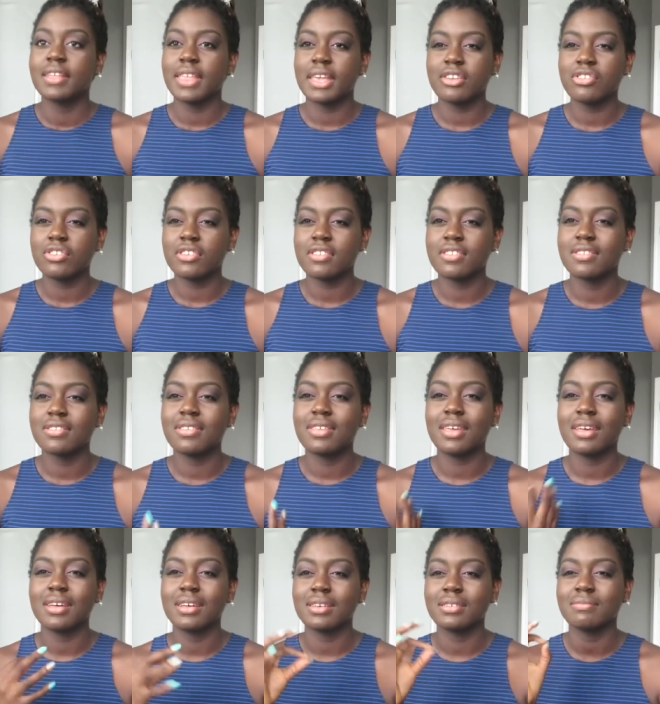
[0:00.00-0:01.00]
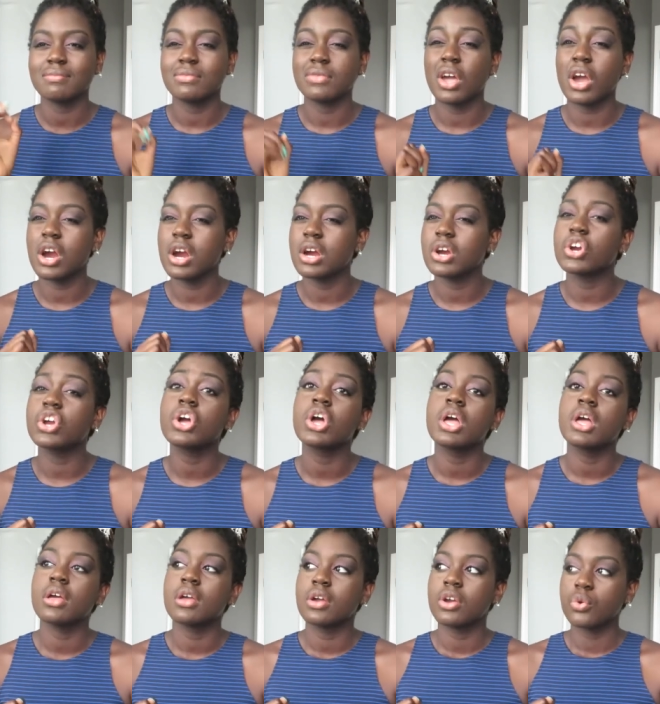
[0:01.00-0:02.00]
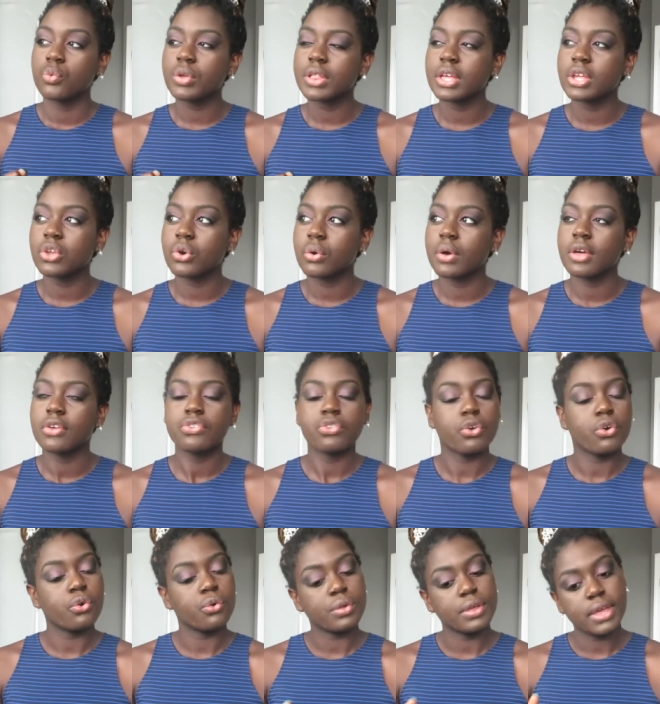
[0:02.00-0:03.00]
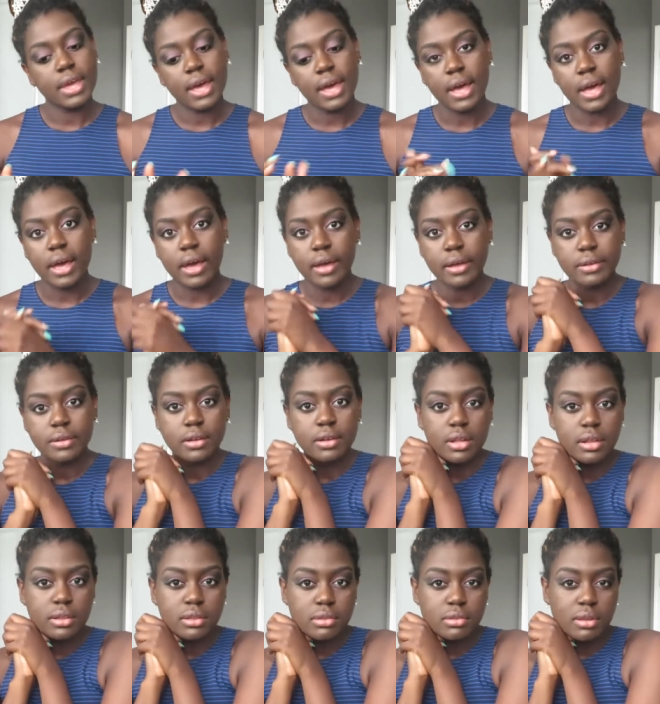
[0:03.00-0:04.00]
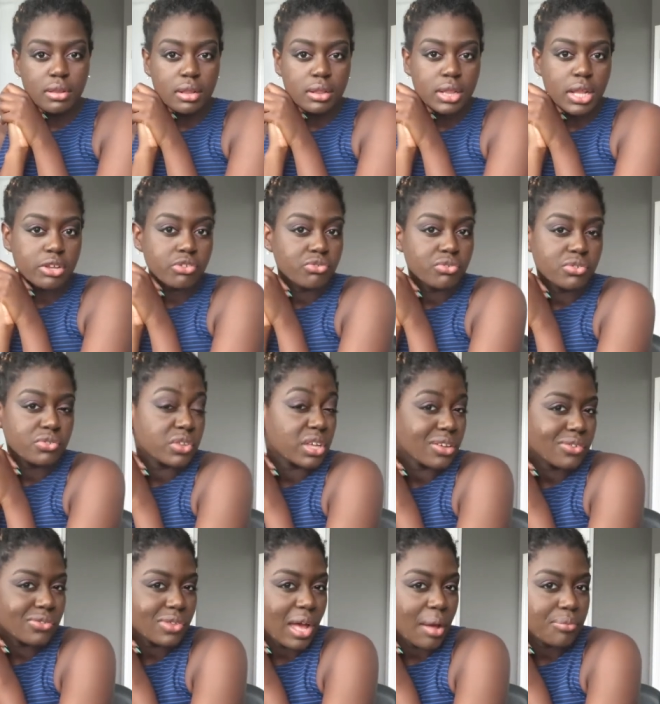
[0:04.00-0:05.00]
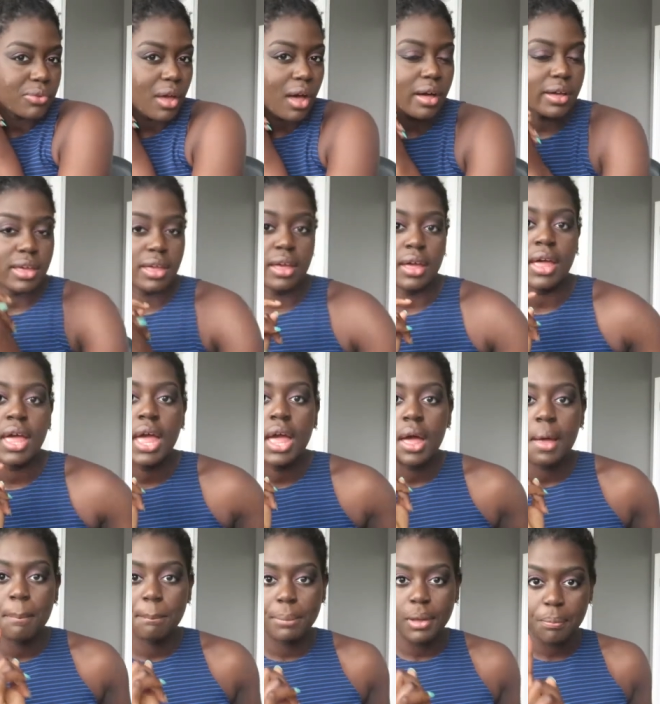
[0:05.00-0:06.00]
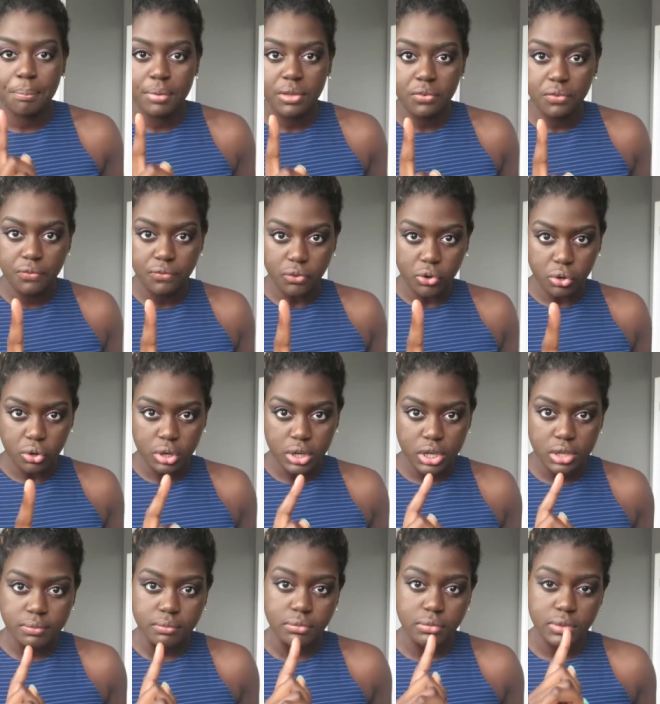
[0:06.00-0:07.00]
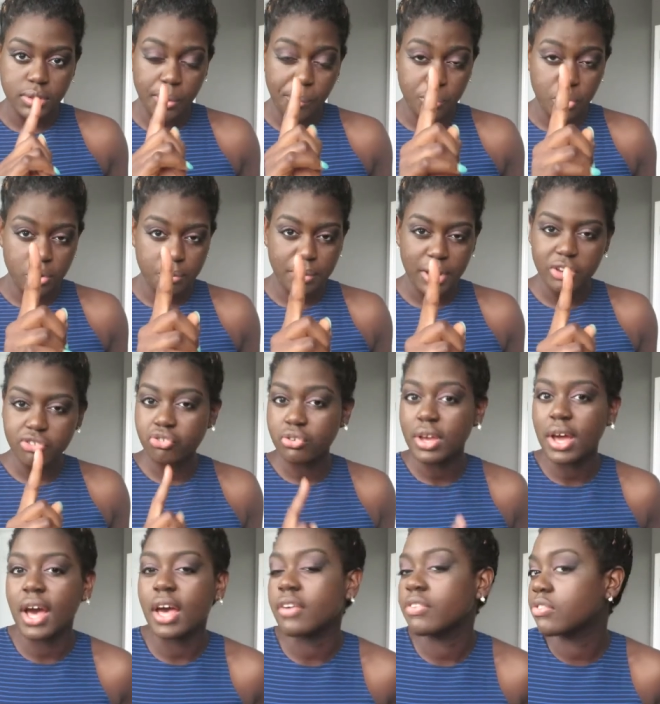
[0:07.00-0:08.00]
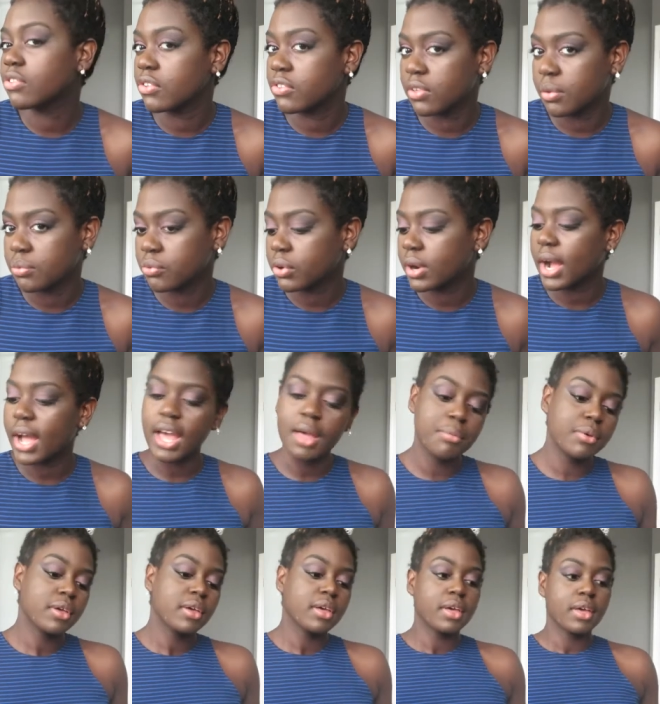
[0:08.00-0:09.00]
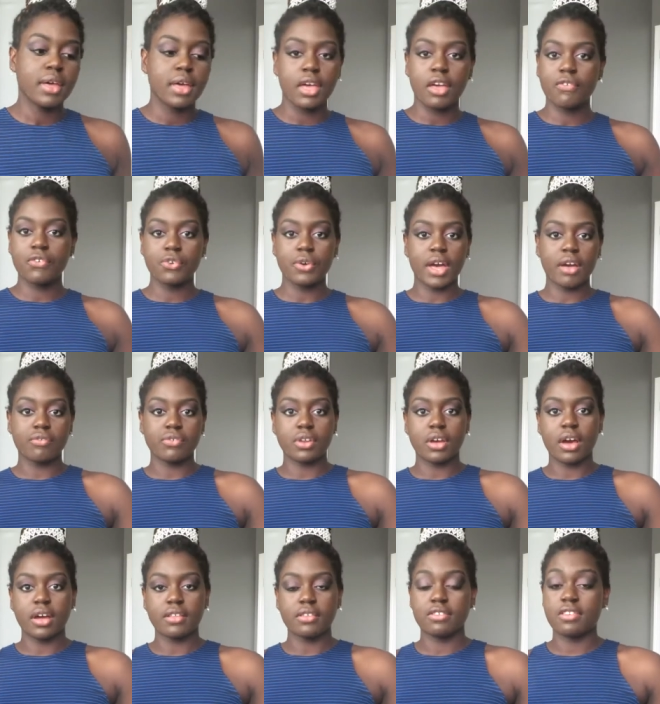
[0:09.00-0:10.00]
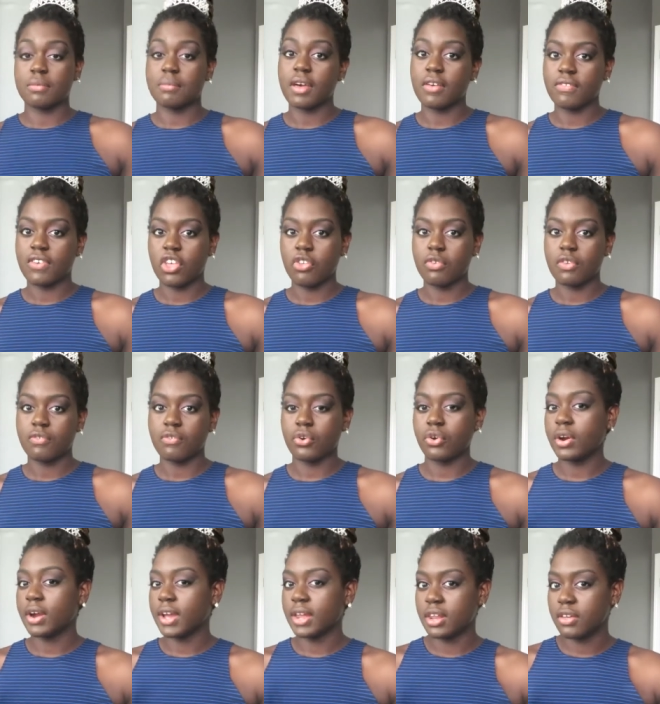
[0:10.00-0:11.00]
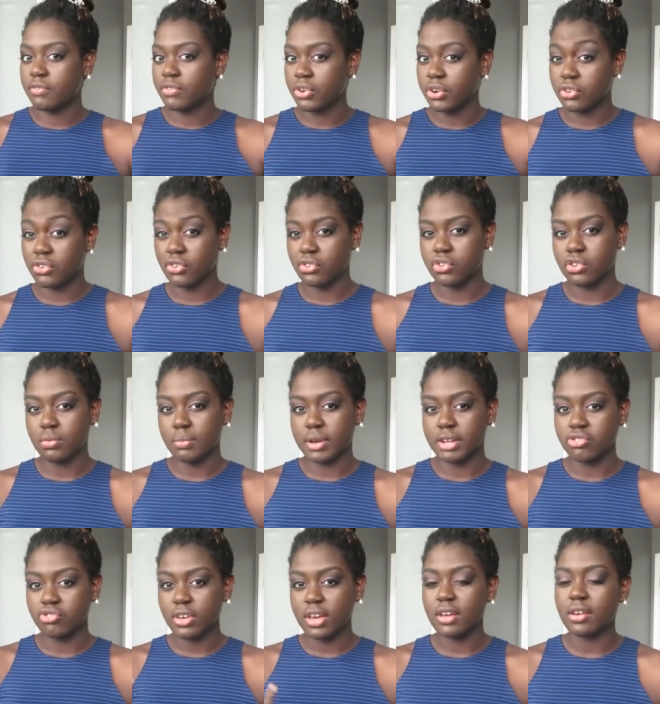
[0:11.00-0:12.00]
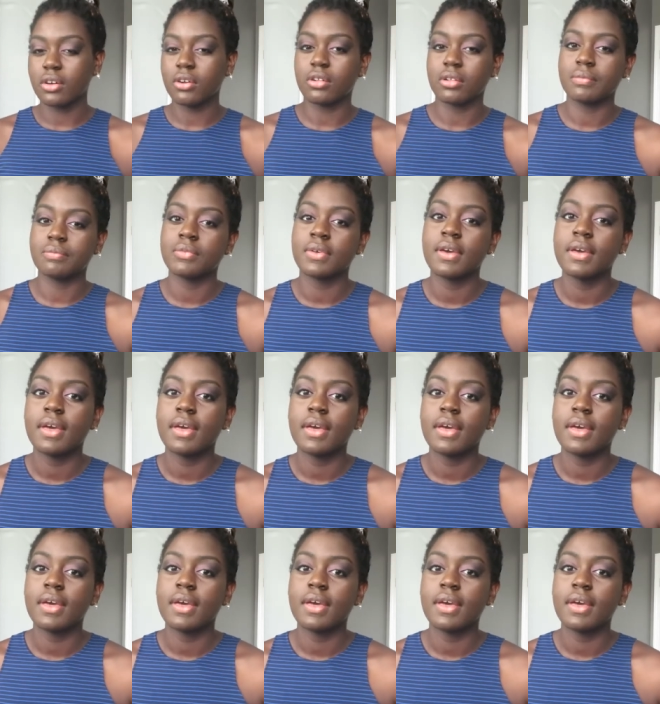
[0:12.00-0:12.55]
they just are really annoying. So yeah, let's just like stop talking. But before, I'm gonna remind you guys to subscribe if you have not seen my face before and if you're new to my channel.